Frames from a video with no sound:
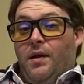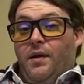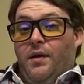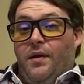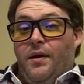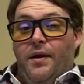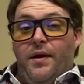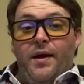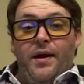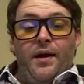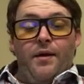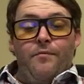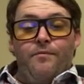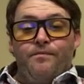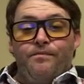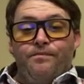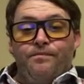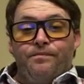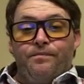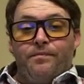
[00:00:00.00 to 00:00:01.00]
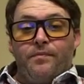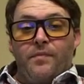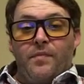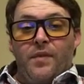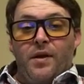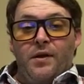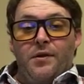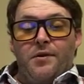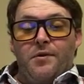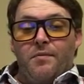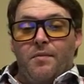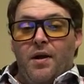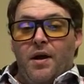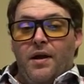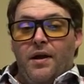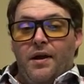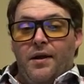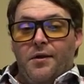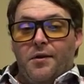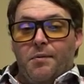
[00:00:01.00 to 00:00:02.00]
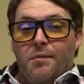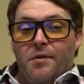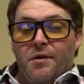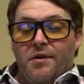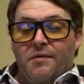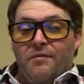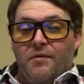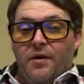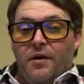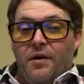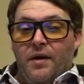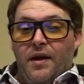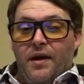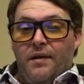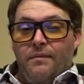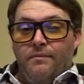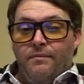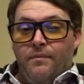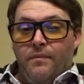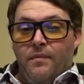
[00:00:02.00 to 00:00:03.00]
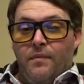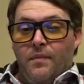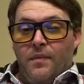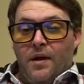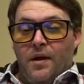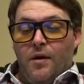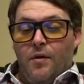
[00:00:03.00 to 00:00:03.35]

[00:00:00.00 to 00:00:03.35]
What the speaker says: there you go. Those are my announcements for today. I